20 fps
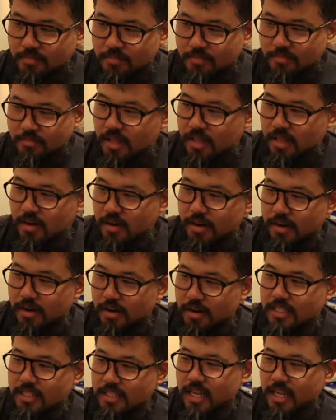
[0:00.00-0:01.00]
right,
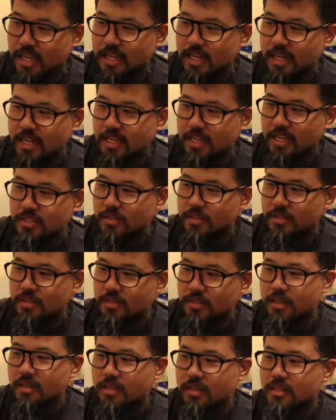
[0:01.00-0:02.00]
let's get into
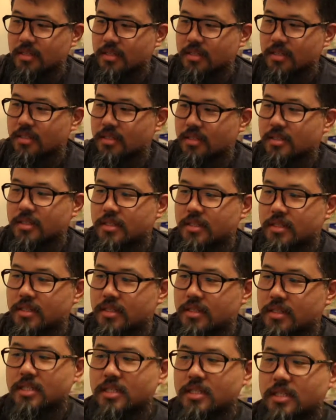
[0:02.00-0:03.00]
the
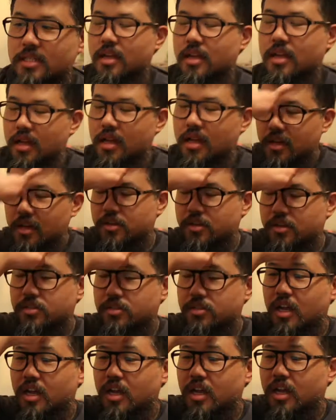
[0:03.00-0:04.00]
second news
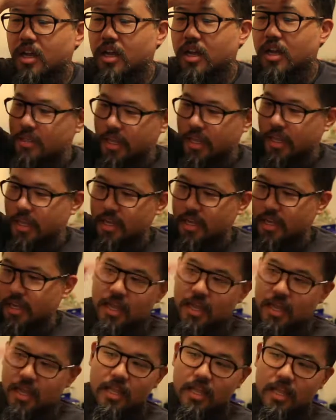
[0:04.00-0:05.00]
topic of the day,
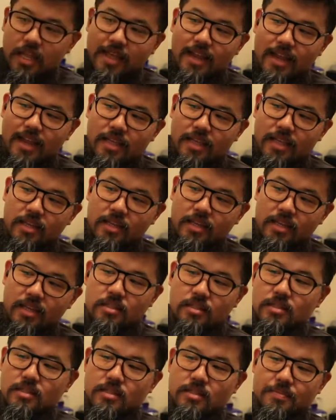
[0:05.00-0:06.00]
and that
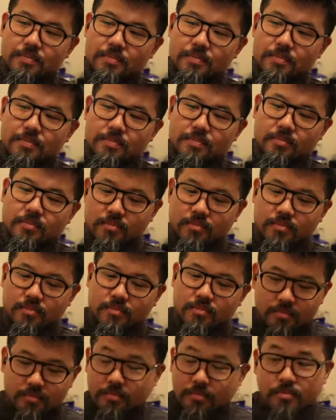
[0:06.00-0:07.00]
is,
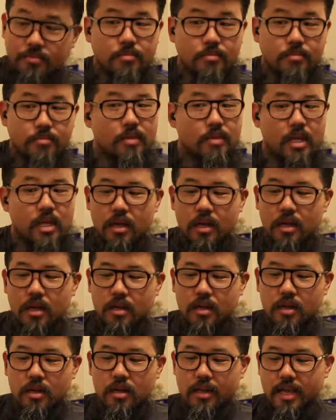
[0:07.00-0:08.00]

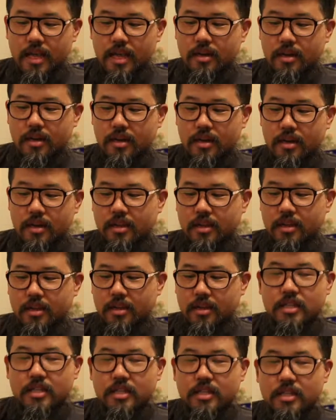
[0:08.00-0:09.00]
again, I
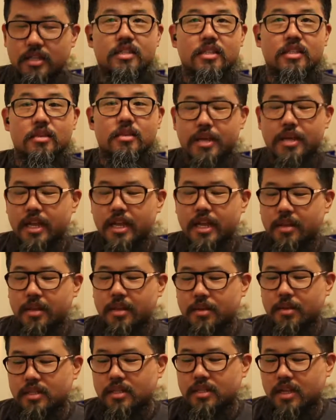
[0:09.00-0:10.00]
teased it in the beginning,
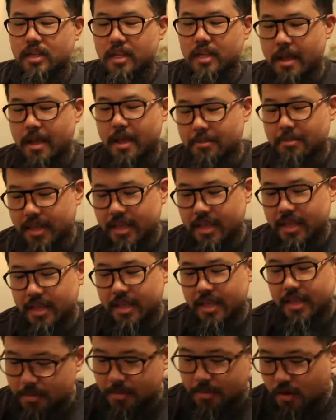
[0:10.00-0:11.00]
but yeah,
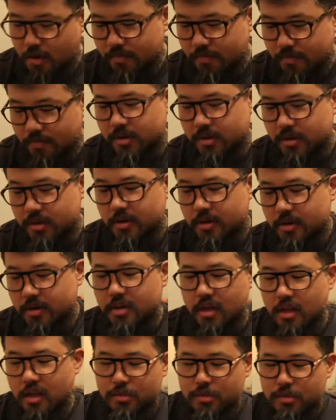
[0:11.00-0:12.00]
BLM co-founder
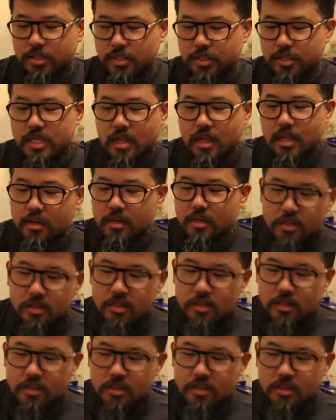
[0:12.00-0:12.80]
Patrisse Cullors